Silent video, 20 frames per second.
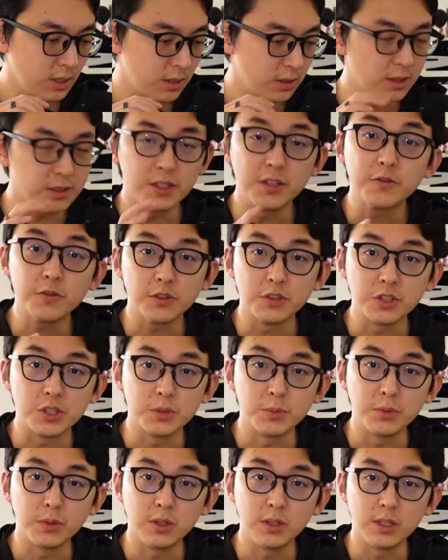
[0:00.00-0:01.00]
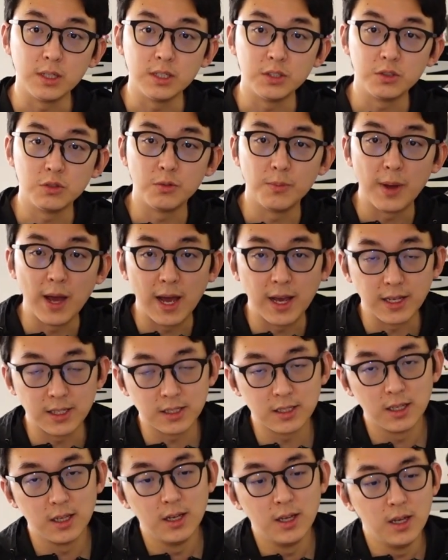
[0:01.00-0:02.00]
the differences between these two
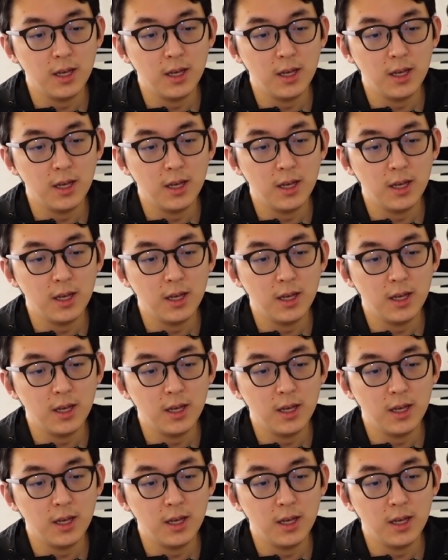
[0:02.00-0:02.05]
bags.